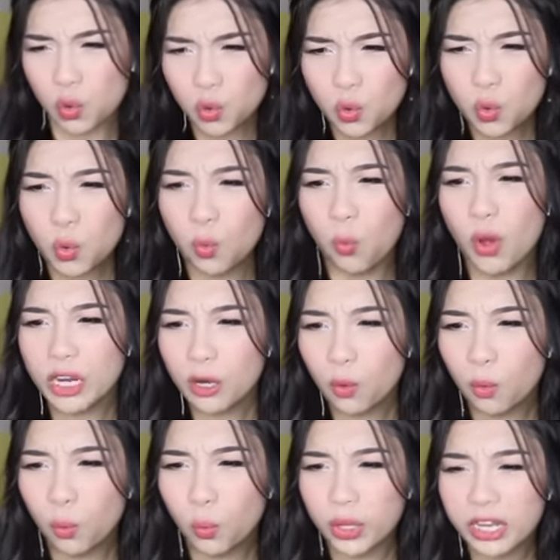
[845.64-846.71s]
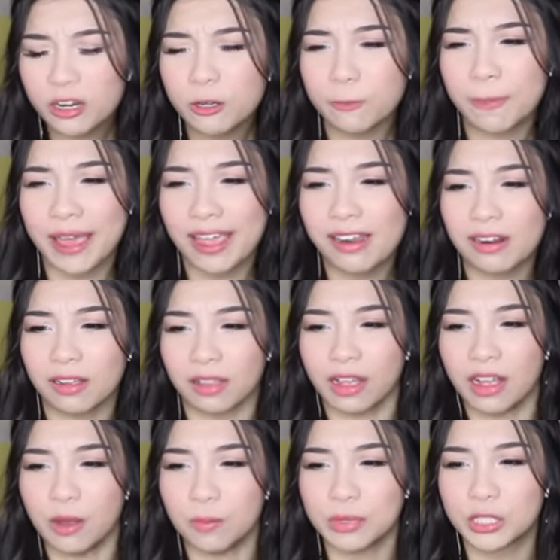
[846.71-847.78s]
Ooh, what a weird
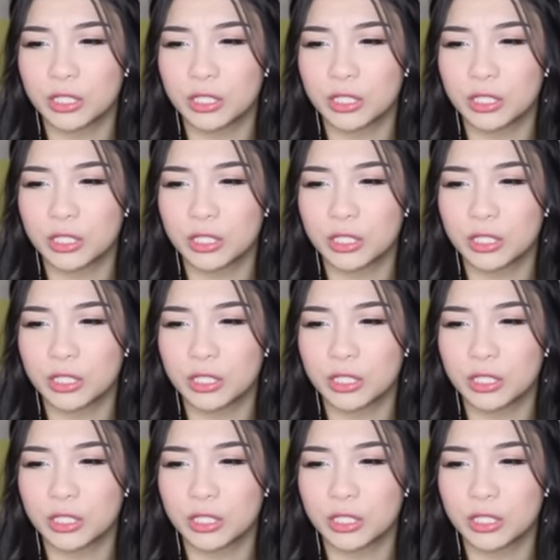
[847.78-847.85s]
parallel